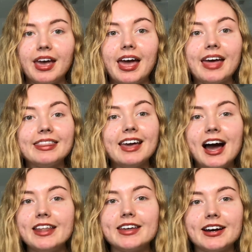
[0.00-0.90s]
and the
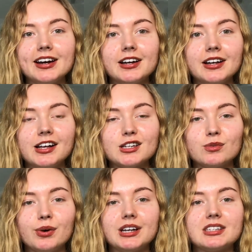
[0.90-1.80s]
other is
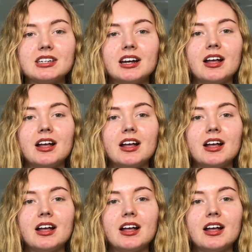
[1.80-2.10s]
voiced.